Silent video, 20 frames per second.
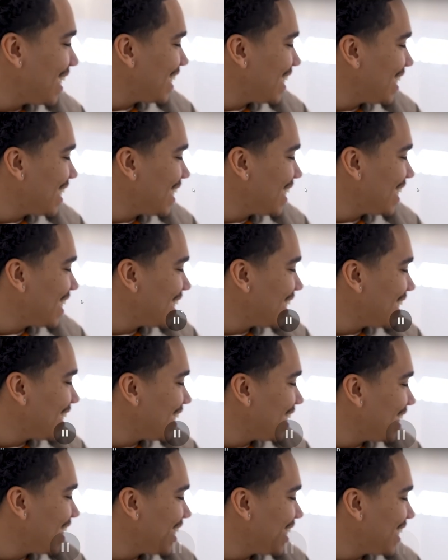
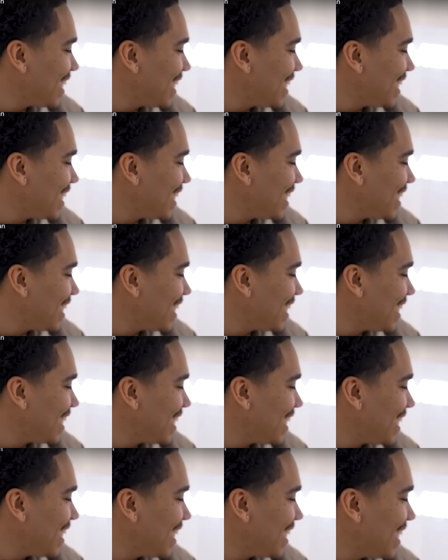
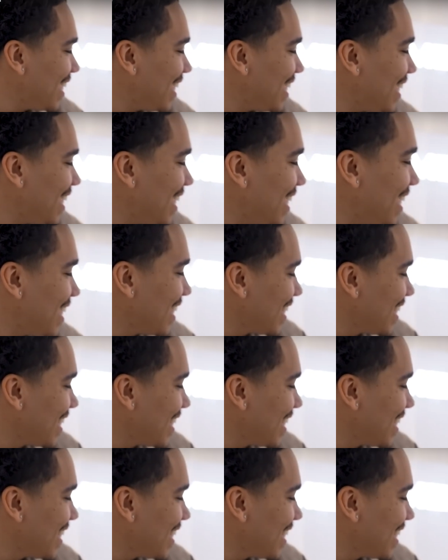No words are spoken by the person on screen.